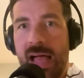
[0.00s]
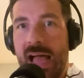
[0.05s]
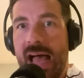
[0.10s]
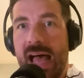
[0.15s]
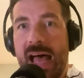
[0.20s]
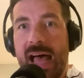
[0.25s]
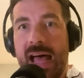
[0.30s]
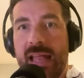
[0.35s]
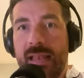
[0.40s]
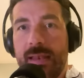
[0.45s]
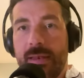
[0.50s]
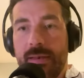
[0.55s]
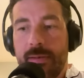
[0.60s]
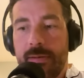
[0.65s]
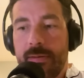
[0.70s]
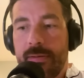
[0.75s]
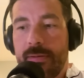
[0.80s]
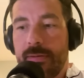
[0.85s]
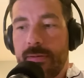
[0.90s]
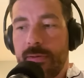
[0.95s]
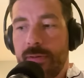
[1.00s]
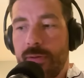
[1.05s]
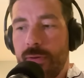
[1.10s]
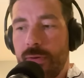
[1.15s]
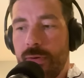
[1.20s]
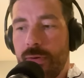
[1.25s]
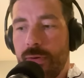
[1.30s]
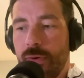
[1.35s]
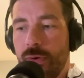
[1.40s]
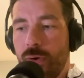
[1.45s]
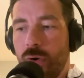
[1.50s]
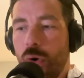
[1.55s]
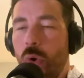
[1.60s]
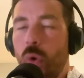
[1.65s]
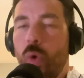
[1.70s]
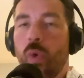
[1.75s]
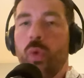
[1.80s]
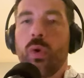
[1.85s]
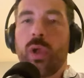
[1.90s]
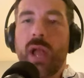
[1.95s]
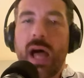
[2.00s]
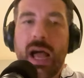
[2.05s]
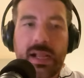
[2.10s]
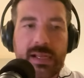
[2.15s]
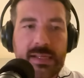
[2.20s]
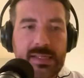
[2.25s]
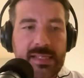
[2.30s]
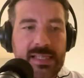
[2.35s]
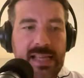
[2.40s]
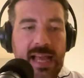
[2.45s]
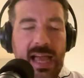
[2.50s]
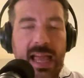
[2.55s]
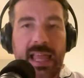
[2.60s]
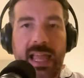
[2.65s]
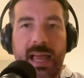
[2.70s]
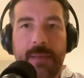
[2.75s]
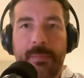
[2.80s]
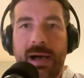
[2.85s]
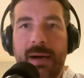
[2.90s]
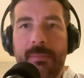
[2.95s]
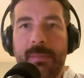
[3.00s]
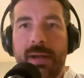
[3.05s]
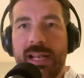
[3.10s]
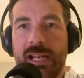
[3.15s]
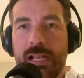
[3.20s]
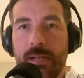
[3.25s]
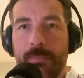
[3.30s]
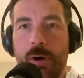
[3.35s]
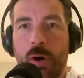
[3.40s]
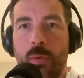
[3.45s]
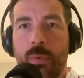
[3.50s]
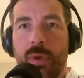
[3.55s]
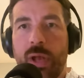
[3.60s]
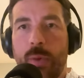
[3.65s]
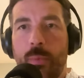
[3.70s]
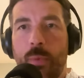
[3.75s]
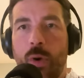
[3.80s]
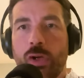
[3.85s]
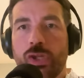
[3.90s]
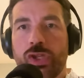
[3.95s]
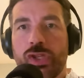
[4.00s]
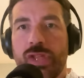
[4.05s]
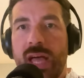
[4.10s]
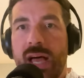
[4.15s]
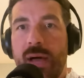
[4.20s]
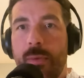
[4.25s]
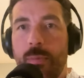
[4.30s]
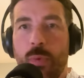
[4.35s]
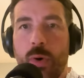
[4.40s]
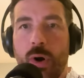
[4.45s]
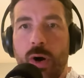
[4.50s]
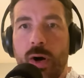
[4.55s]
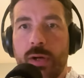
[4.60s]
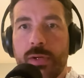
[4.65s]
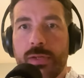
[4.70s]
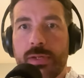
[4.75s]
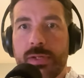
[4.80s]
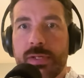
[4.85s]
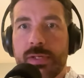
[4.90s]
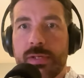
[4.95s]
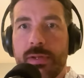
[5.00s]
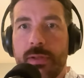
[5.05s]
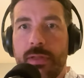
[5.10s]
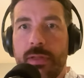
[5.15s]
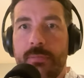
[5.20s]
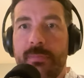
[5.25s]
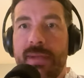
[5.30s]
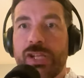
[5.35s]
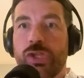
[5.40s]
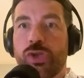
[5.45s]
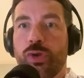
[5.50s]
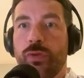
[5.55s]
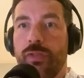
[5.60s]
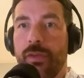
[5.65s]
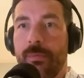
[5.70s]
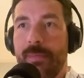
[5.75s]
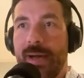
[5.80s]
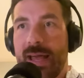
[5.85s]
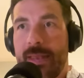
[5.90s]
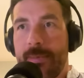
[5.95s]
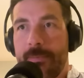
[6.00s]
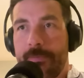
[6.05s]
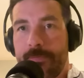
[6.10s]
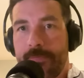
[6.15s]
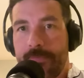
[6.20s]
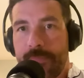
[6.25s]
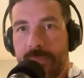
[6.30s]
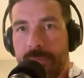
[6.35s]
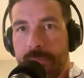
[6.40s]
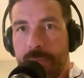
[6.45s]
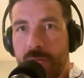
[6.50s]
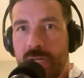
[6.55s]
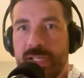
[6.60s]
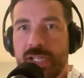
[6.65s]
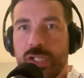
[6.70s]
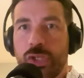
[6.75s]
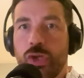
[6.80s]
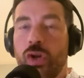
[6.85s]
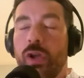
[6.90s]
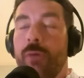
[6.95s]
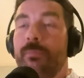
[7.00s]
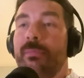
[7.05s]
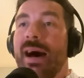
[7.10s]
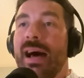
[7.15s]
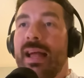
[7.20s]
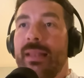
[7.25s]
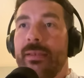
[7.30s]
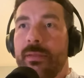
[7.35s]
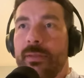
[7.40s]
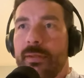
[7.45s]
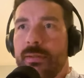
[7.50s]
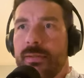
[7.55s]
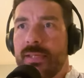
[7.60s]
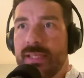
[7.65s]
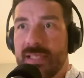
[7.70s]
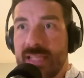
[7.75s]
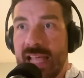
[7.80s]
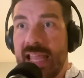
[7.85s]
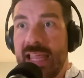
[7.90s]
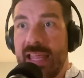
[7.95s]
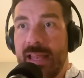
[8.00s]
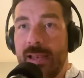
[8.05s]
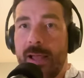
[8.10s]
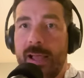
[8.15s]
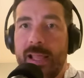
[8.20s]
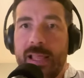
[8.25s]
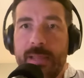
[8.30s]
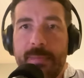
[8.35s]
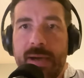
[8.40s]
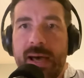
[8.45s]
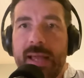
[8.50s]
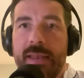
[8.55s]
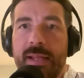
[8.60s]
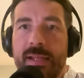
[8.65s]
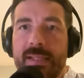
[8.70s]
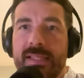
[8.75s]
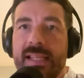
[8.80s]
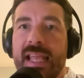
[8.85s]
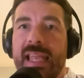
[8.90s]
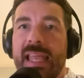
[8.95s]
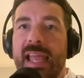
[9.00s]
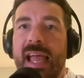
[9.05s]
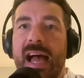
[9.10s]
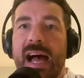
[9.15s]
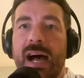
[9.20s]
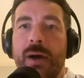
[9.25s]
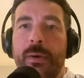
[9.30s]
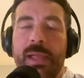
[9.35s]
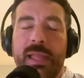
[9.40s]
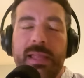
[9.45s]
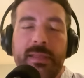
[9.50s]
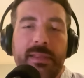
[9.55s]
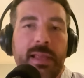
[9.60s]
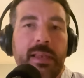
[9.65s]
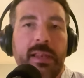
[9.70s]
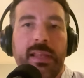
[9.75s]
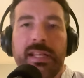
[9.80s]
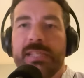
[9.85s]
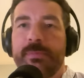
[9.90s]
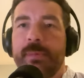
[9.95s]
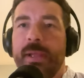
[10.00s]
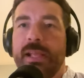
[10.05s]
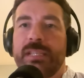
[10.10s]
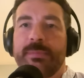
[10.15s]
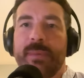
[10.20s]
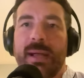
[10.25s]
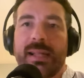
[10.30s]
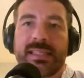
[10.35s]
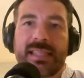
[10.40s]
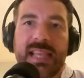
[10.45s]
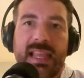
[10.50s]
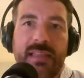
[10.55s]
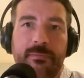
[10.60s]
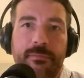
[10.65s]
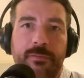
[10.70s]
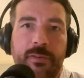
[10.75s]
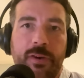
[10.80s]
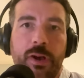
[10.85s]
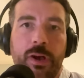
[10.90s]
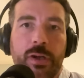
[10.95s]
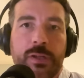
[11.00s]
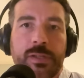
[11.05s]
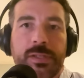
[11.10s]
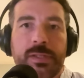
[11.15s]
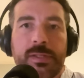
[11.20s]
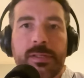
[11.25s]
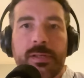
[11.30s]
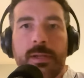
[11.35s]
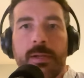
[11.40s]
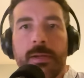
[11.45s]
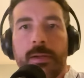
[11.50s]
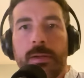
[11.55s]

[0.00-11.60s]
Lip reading: And all I can say about Manny Lebok when I watched that was the measure of the man. Because it took a man to take it like a man and take it how he did. And he speaks about team first